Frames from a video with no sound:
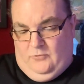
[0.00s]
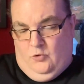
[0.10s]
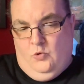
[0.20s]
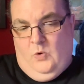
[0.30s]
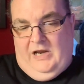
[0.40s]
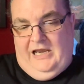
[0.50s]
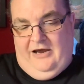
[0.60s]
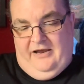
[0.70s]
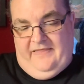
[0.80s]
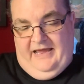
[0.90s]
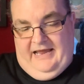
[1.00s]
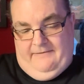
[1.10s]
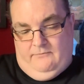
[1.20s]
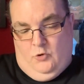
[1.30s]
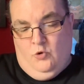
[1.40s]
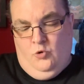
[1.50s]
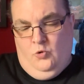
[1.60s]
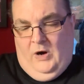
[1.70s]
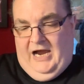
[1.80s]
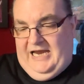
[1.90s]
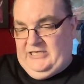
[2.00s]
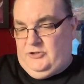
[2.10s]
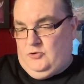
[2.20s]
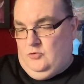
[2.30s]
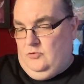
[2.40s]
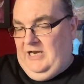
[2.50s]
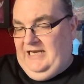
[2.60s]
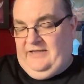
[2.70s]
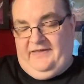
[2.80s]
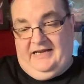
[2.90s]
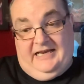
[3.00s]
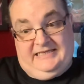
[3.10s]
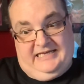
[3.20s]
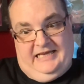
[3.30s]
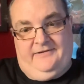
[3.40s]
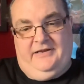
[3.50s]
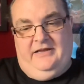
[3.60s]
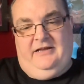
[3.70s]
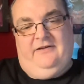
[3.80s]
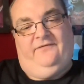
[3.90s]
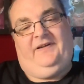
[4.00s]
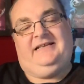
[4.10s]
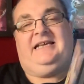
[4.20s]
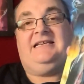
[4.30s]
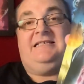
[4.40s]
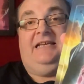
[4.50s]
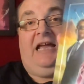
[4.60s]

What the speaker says: Ooh, I like that. Ooh, I do like that, I say. Fantastic.